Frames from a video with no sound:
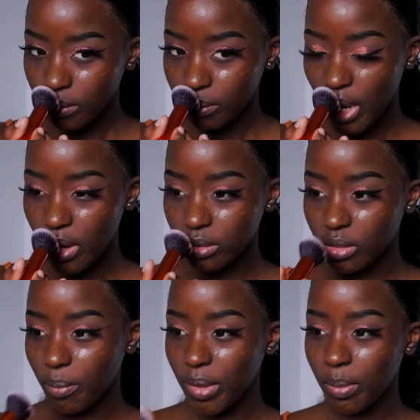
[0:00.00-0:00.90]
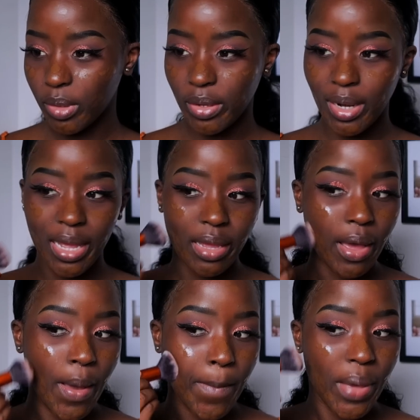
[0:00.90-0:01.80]
But I know some people don't like
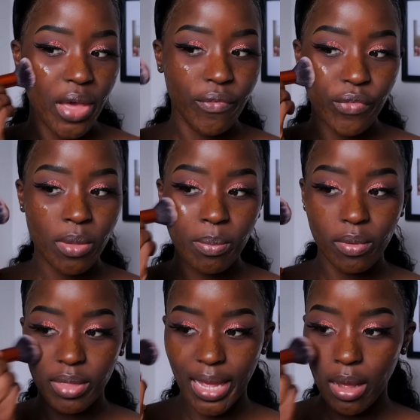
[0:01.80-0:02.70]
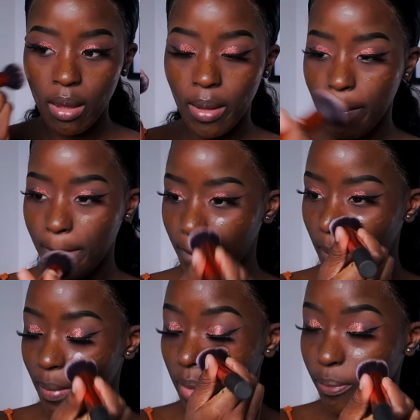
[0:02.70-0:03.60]
perfumes that are,
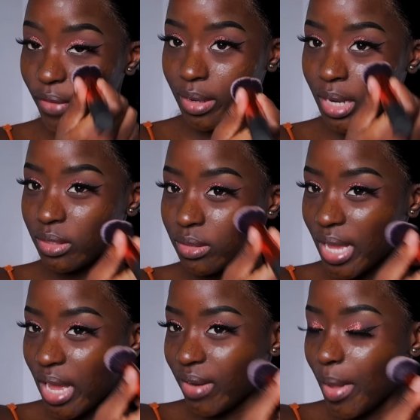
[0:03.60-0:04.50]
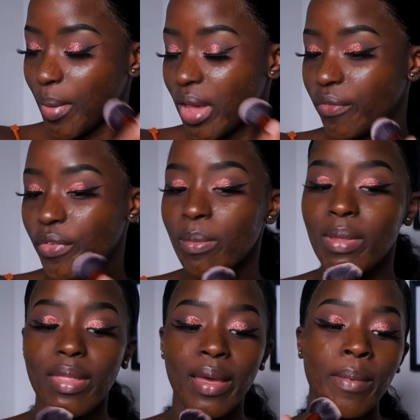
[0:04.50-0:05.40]
I mean foundations that have like perfume
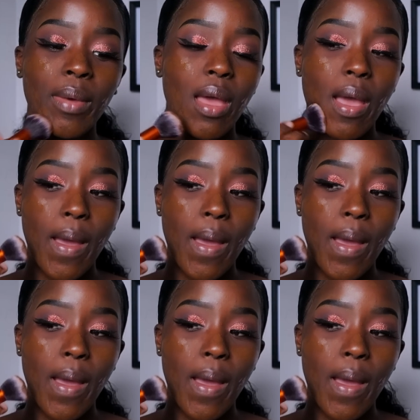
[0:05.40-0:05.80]
in them.